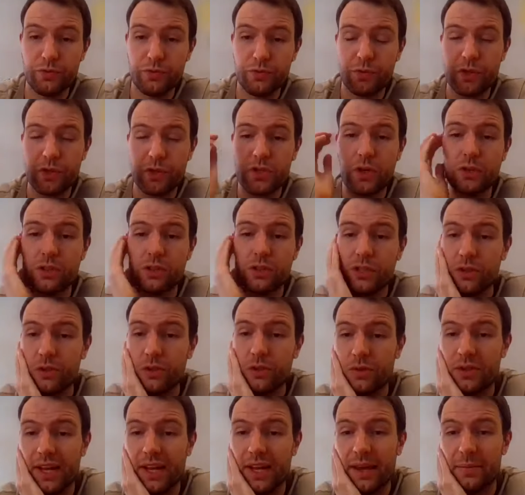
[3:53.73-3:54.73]
result in
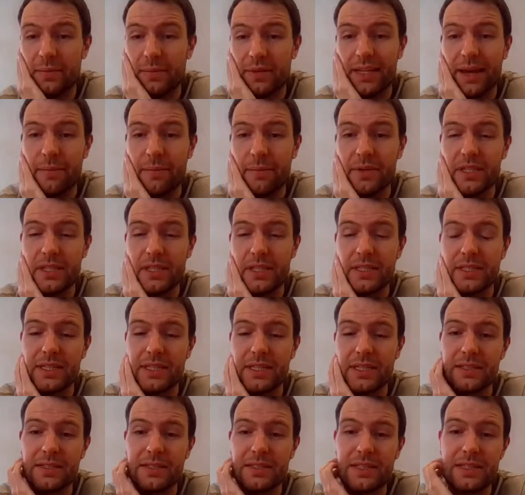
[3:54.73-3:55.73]
you claiming damages
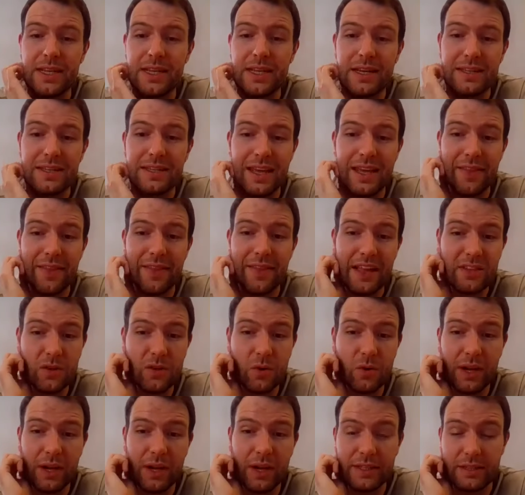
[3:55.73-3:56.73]
against the tenant. And that's
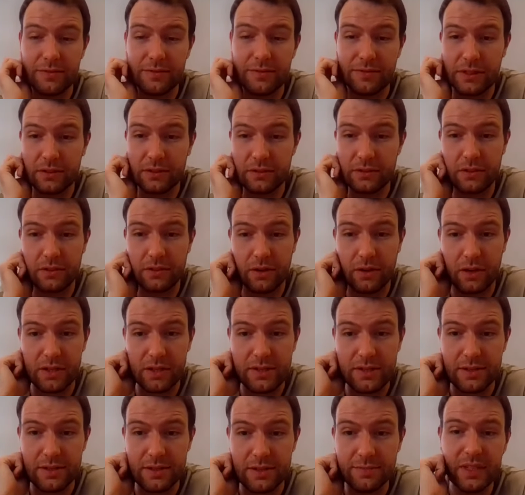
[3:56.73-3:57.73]
quite difficult to
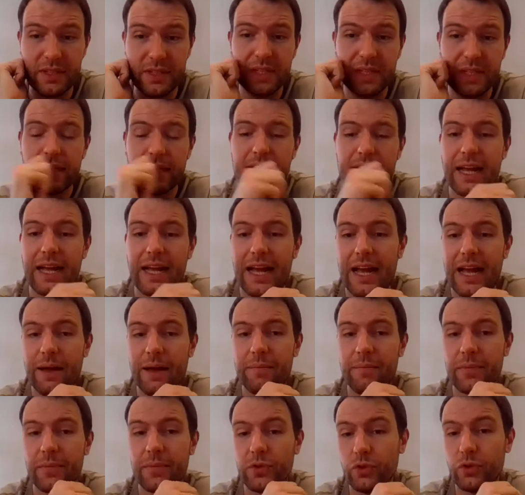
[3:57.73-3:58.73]
answer.
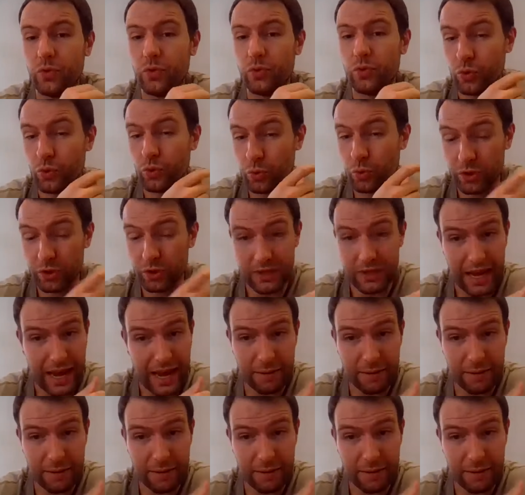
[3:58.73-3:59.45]
You would